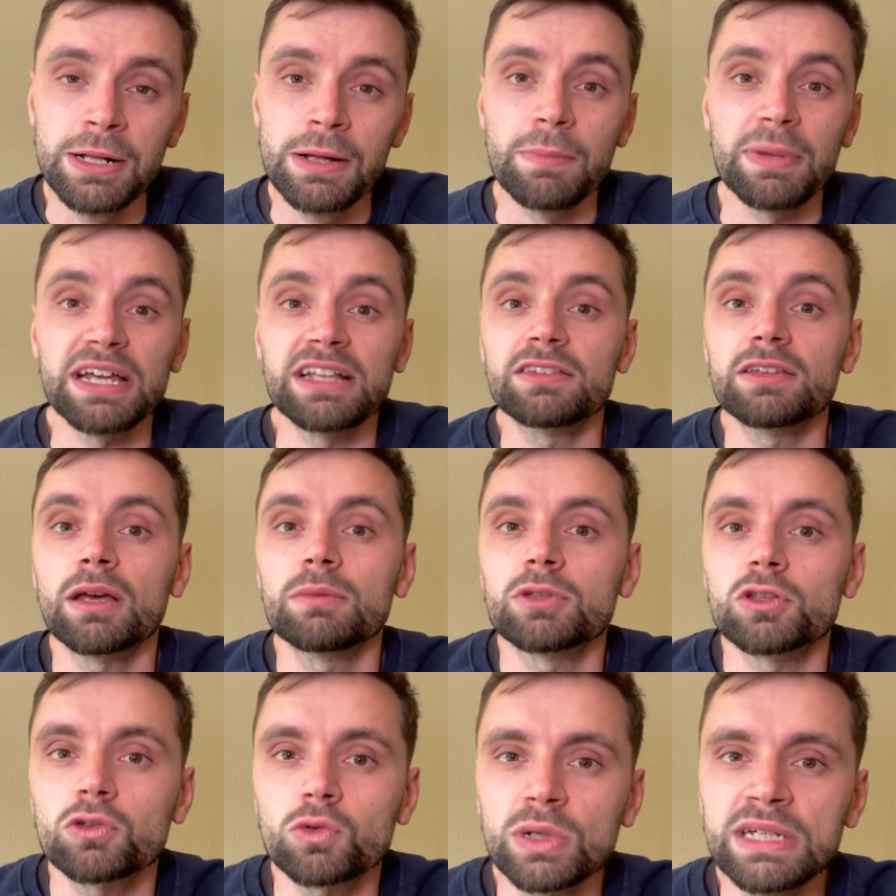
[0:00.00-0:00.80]
But in
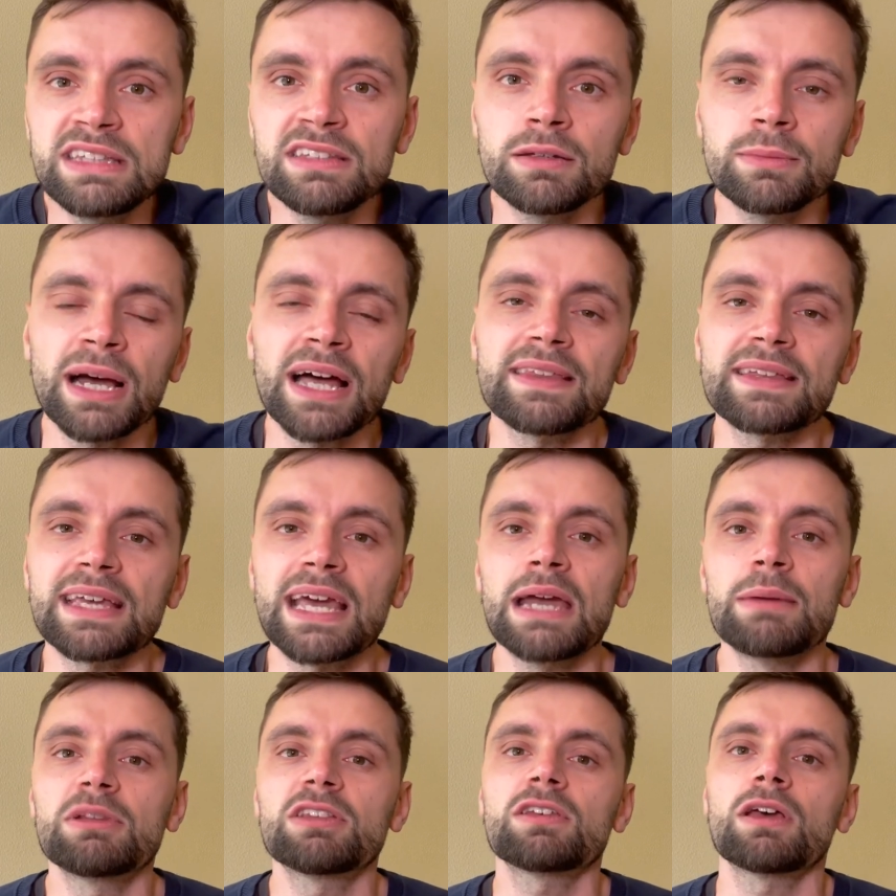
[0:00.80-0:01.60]
terms of tweeting about the
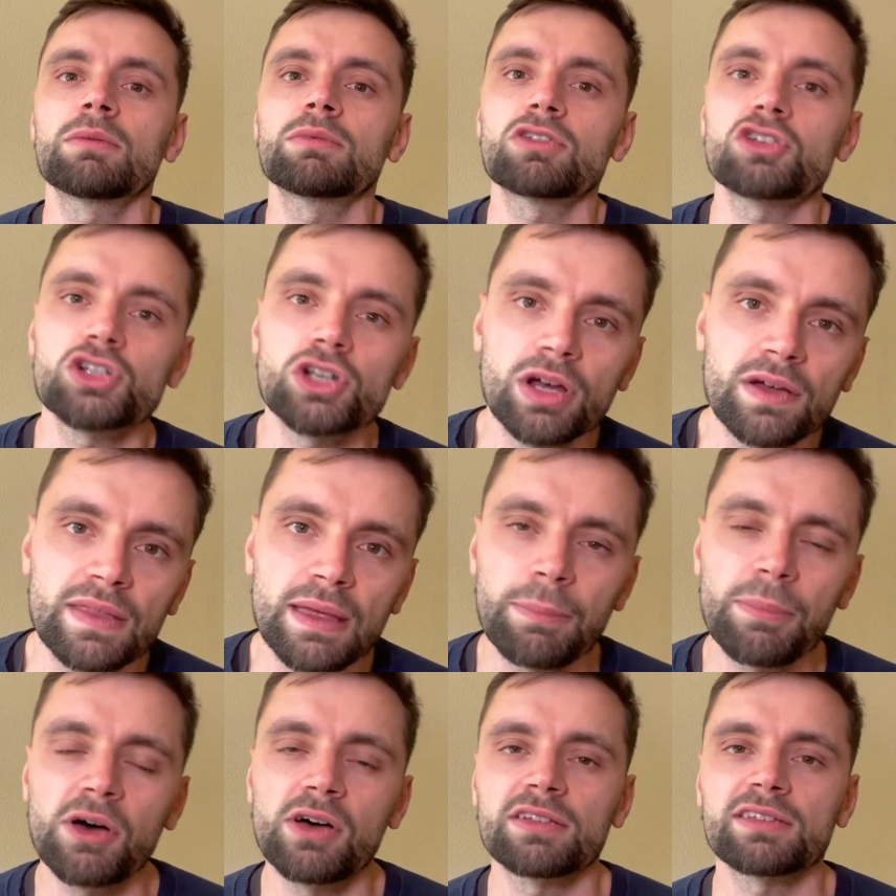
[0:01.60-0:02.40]
game, in terms of showing their
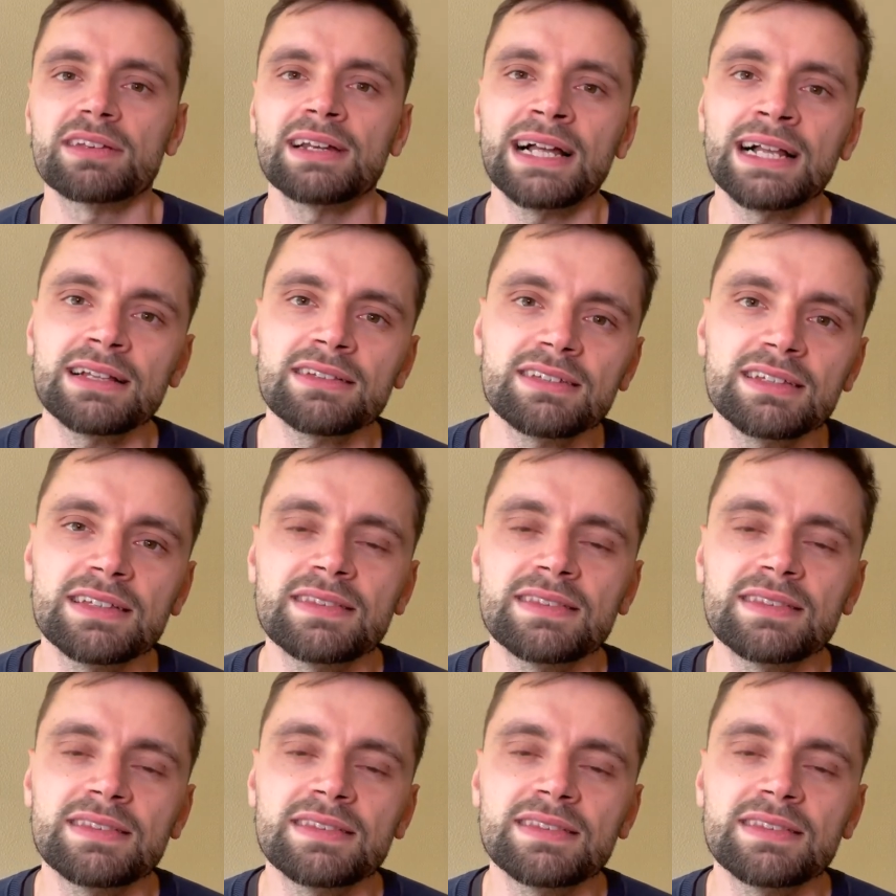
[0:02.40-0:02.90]
personality